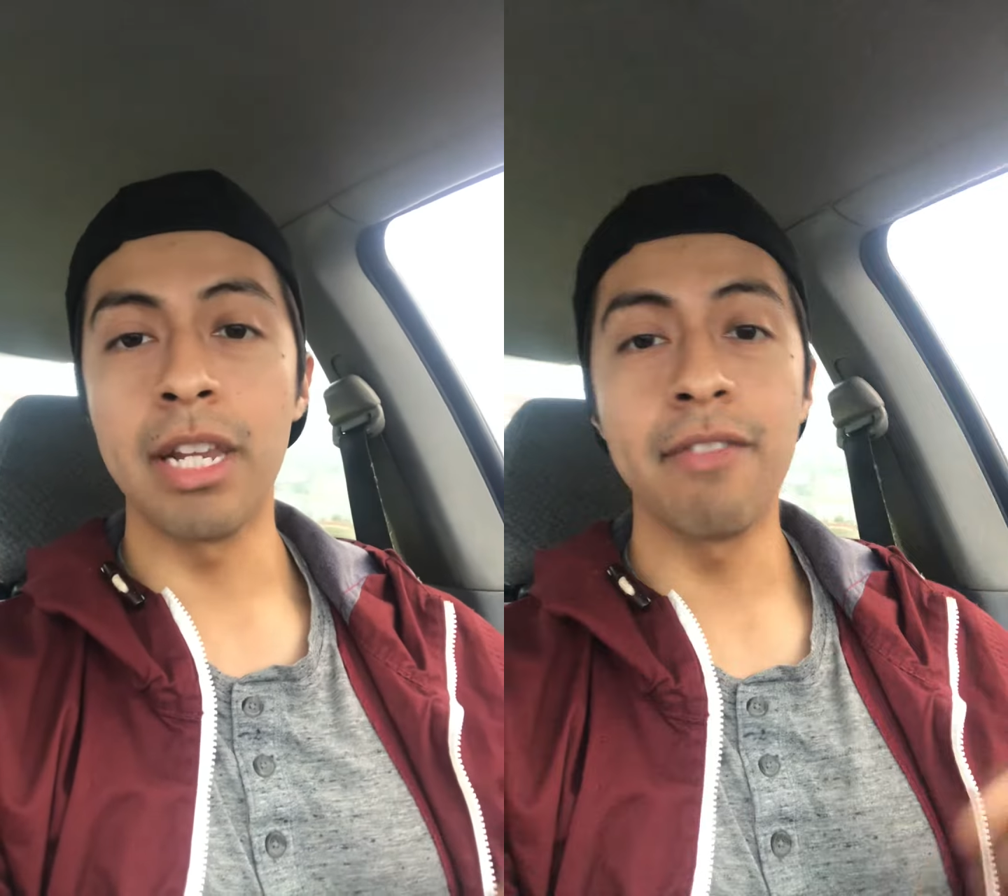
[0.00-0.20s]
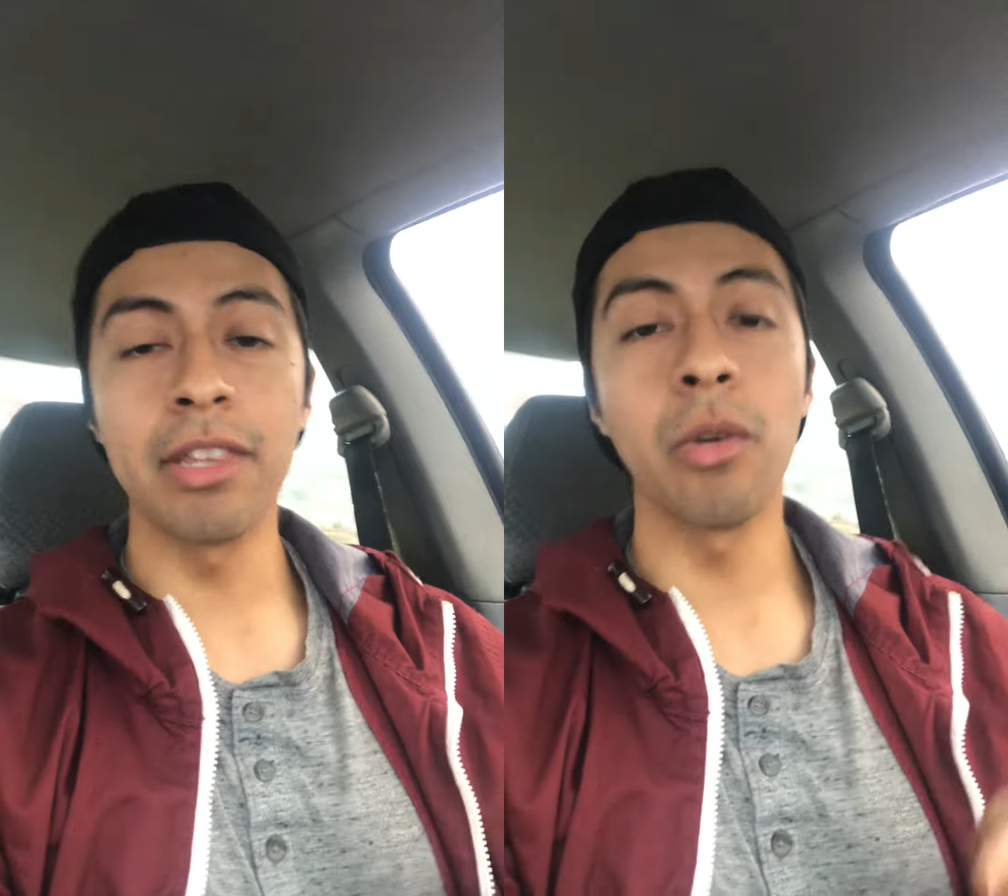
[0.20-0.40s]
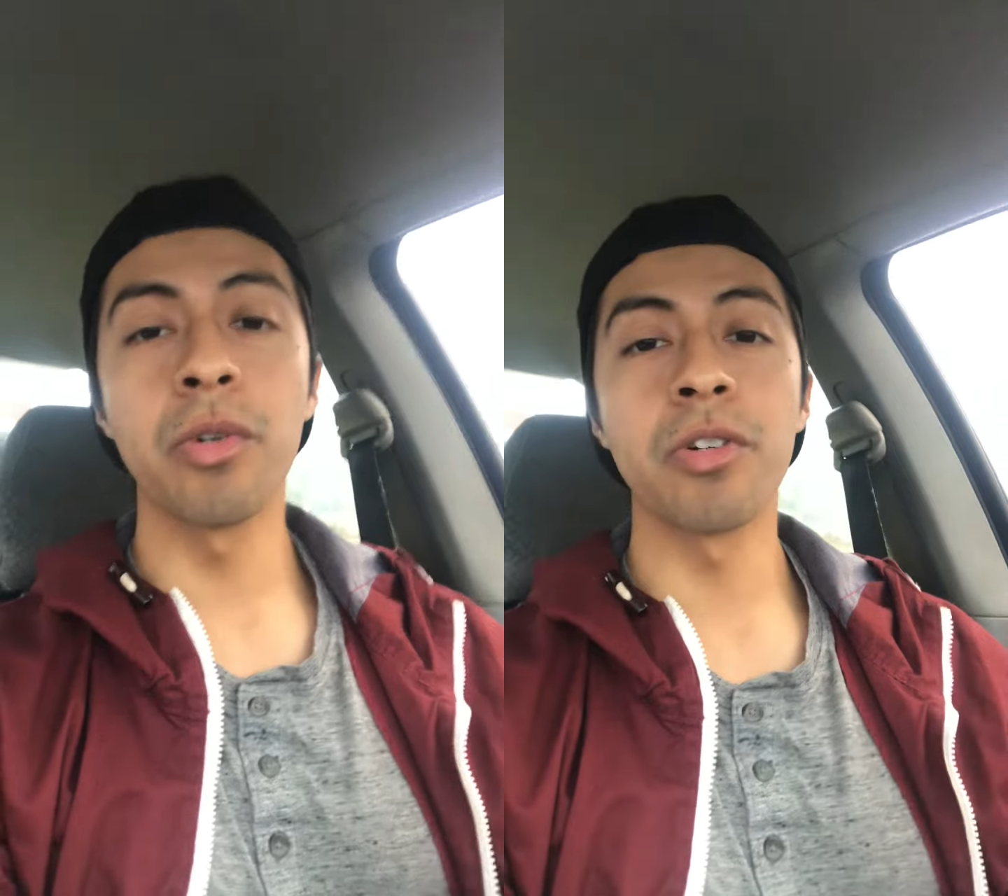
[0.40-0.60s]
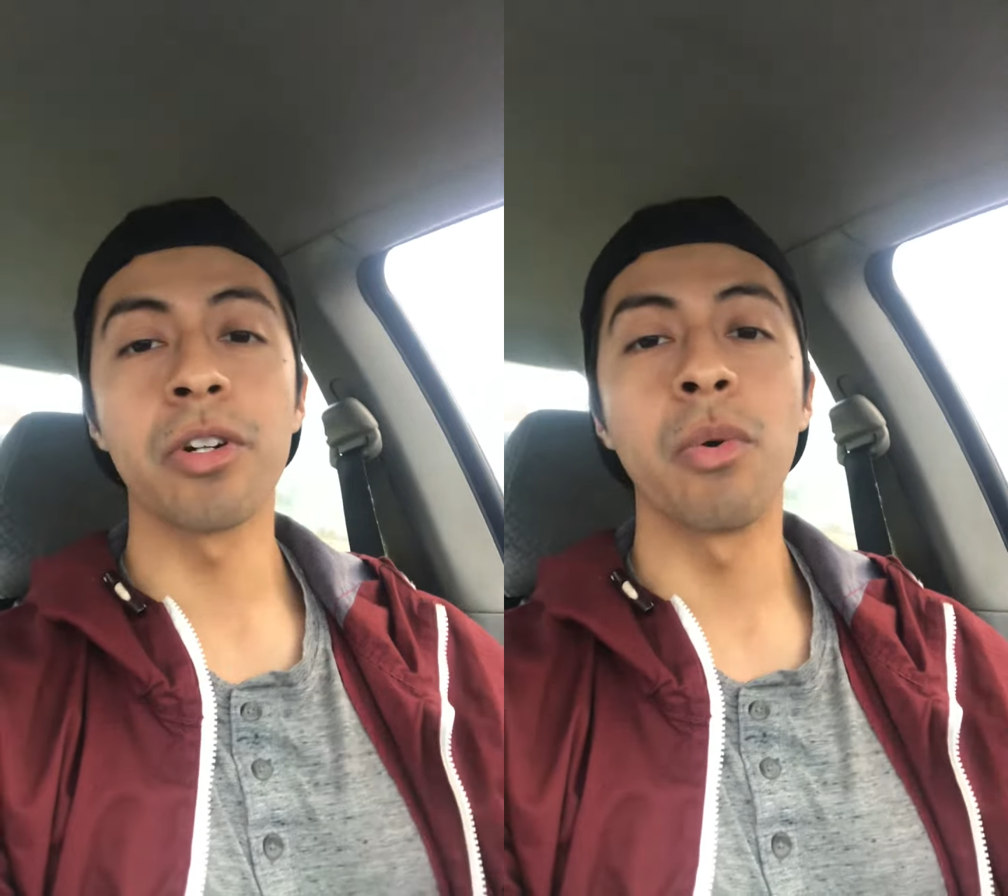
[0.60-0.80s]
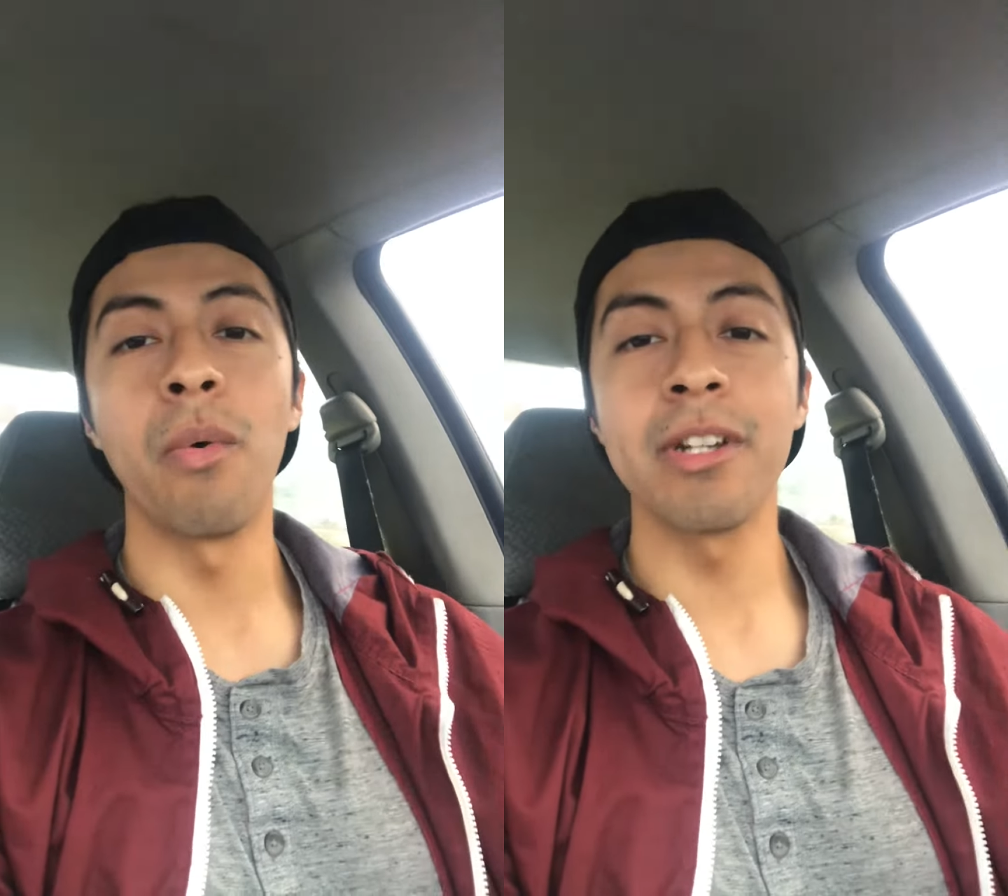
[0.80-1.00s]
Even though you're
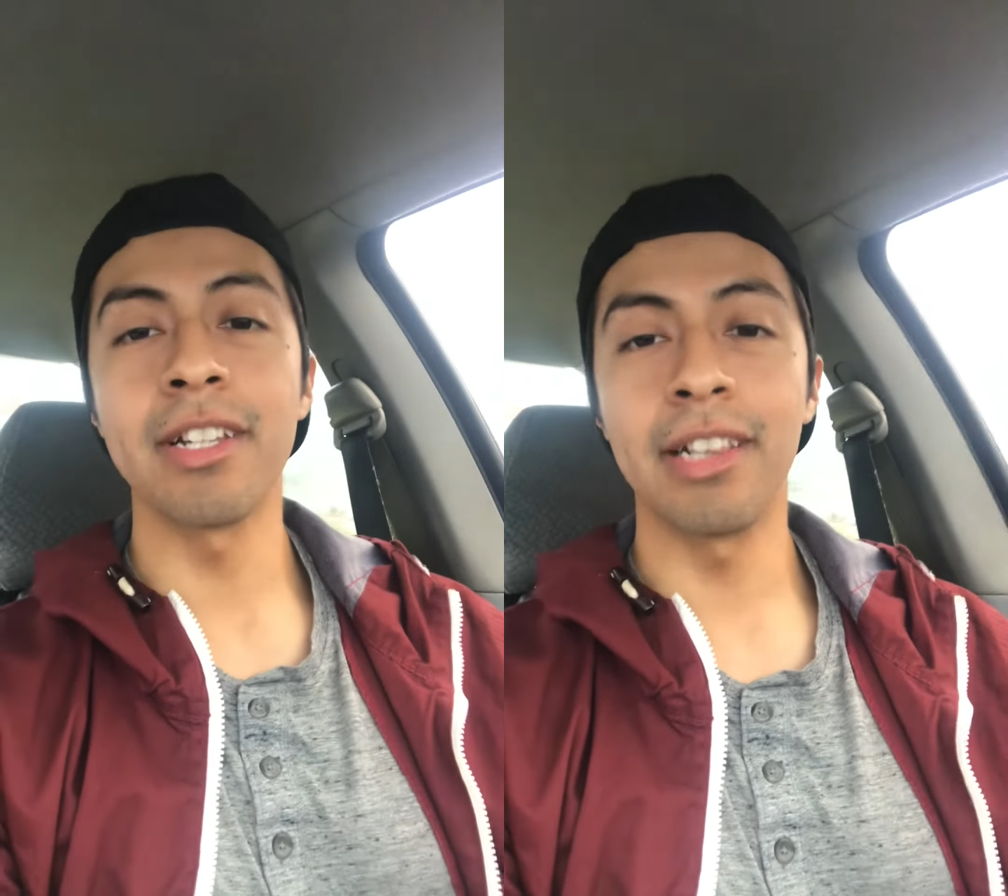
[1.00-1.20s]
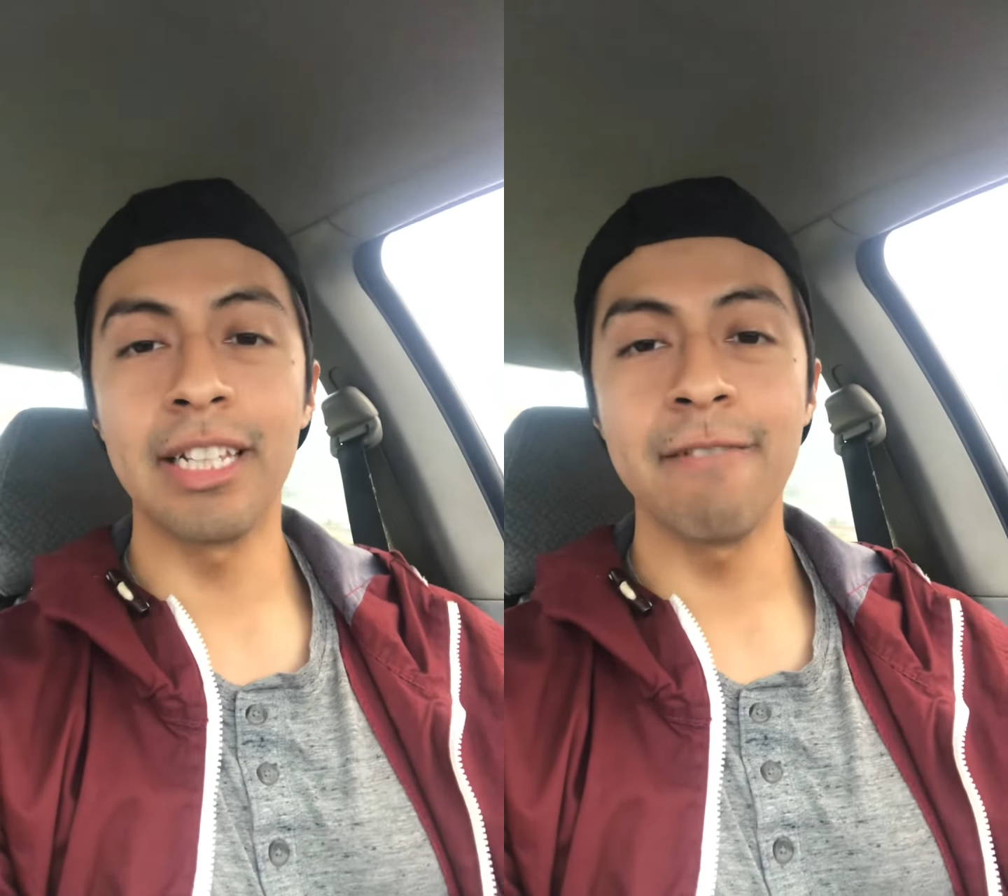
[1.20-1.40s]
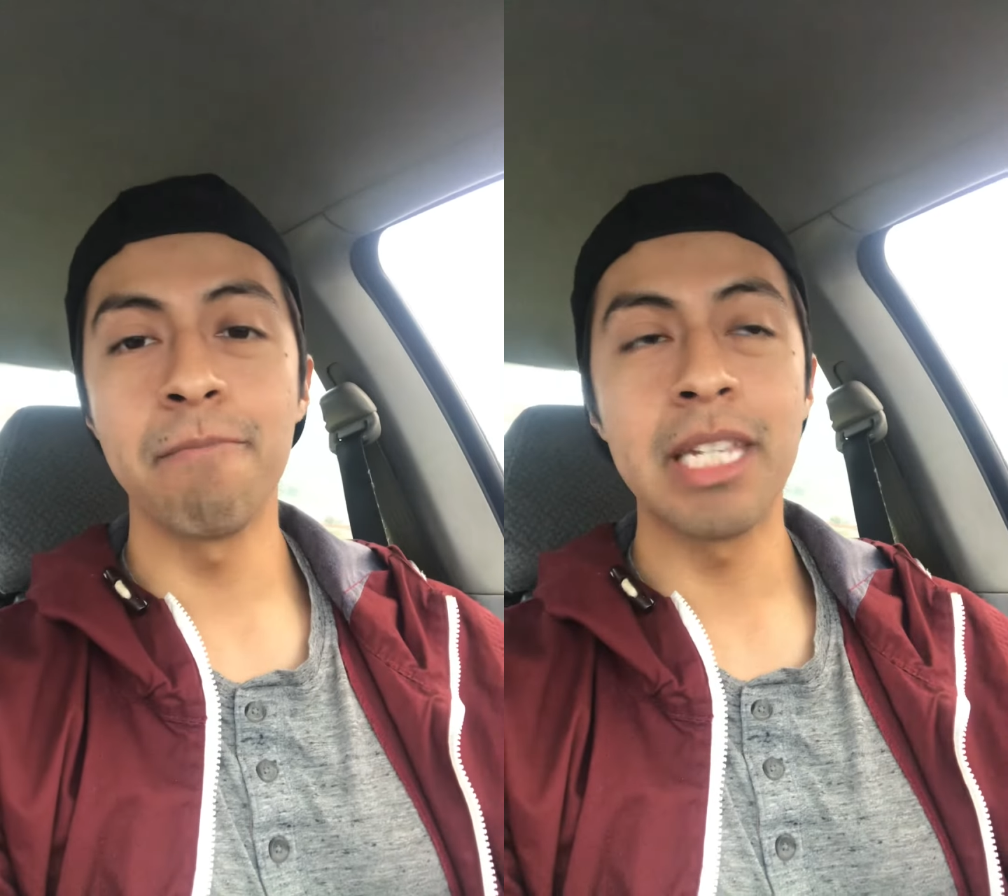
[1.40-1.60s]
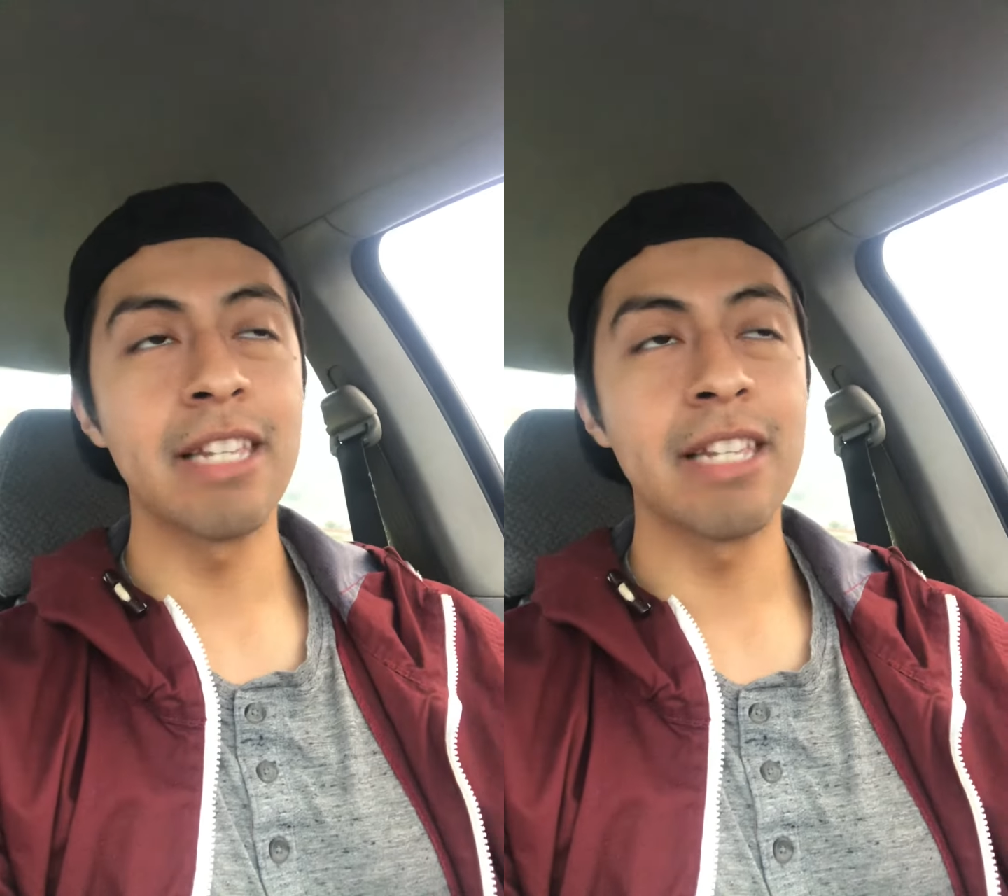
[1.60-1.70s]
going to leave me,